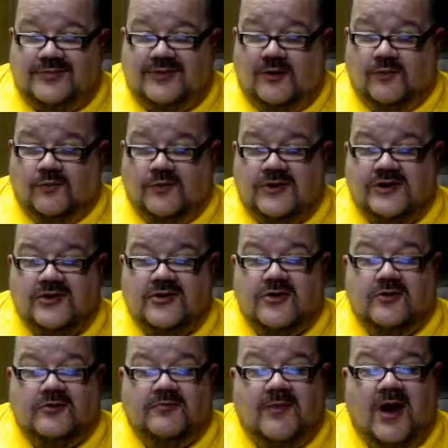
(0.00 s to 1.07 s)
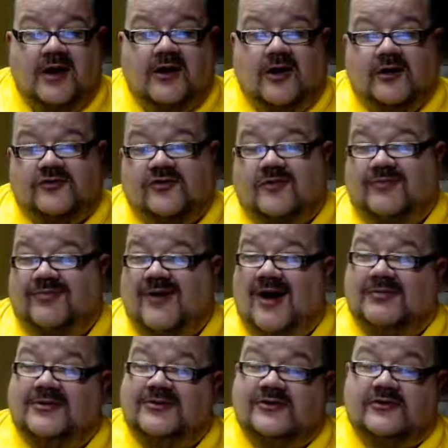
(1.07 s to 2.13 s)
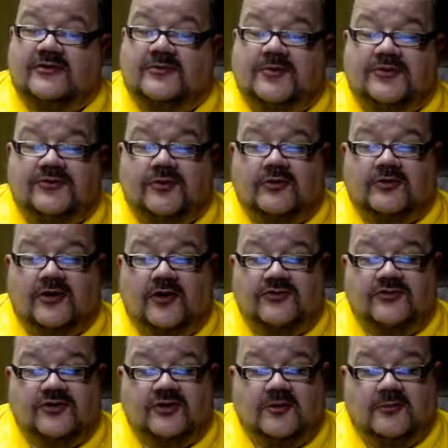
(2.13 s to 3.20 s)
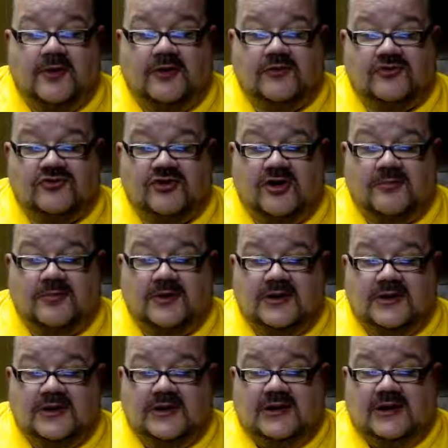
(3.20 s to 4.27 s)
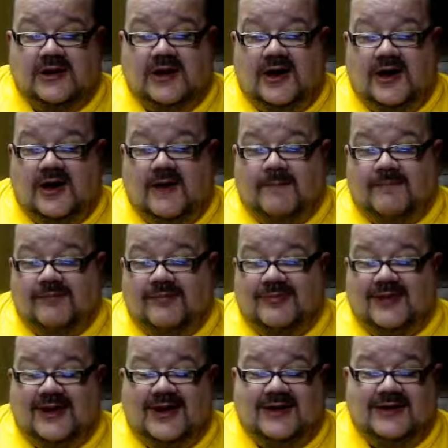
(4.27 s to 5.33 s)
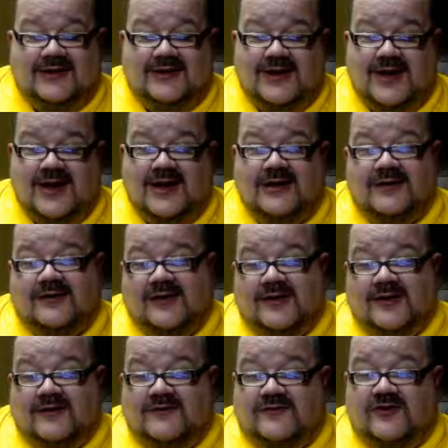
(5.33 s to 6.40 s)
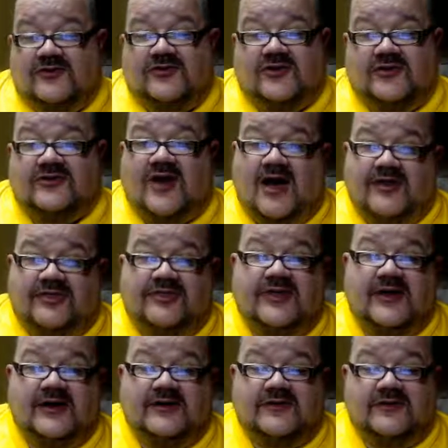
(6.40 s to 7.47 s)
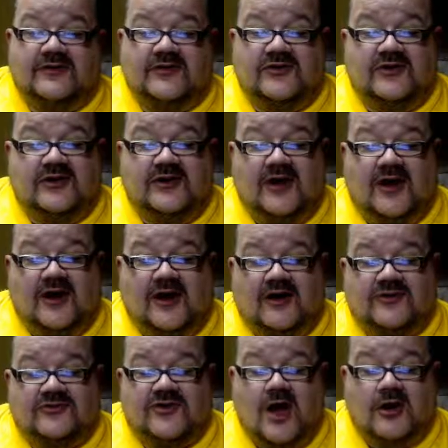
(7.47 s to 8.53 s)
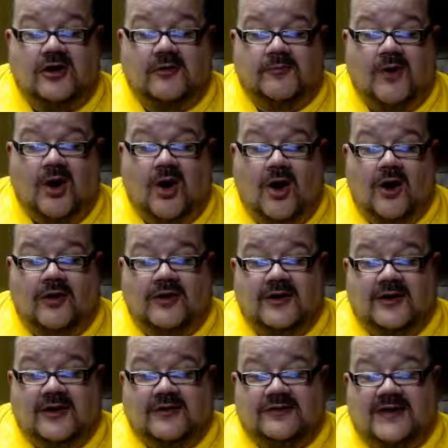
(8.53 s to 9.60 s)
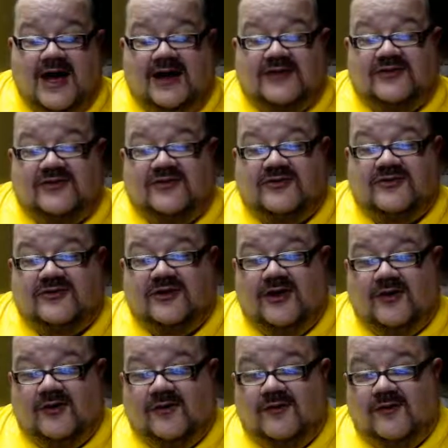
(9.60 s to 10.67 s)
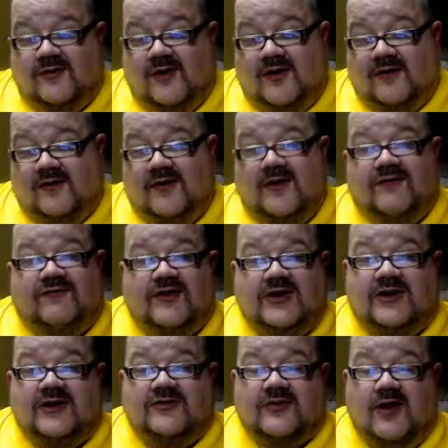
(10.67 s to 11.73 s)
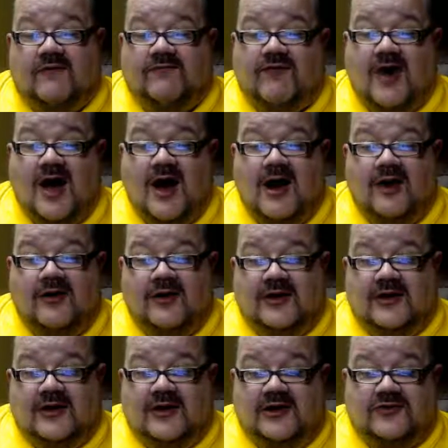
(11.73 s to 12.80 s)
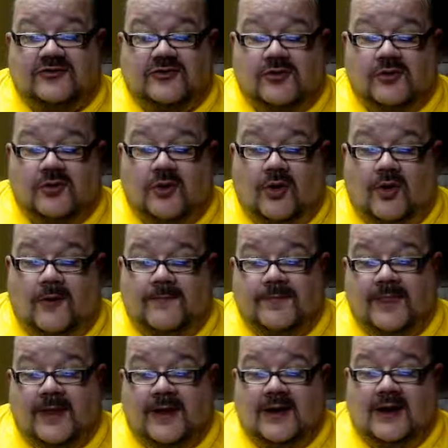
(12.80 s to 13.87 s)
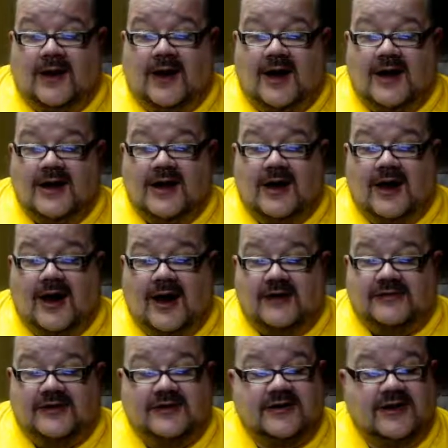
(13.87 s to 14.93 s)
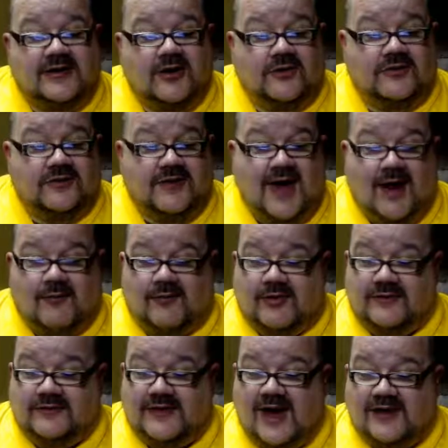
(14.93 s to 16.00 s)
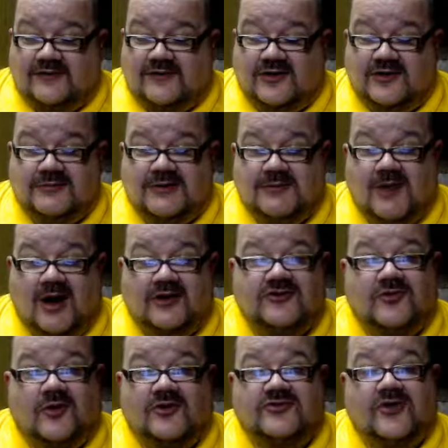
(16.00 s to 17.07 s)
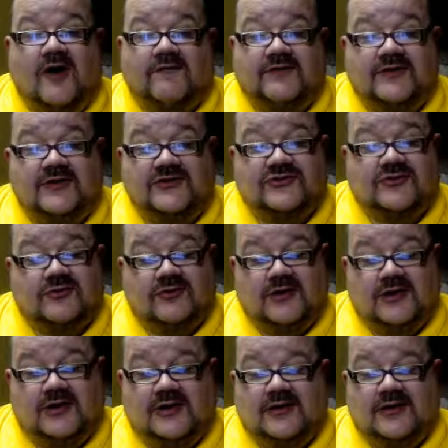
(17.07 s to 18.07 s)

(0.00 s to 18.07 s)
Real Monarchs are probably just a little bit too close to their mothership. Uh, and in the end, just because I think the soccer ball that's, a Phoenix on fire is cool, I think I go to that one. That's going to be my choice off of this screen.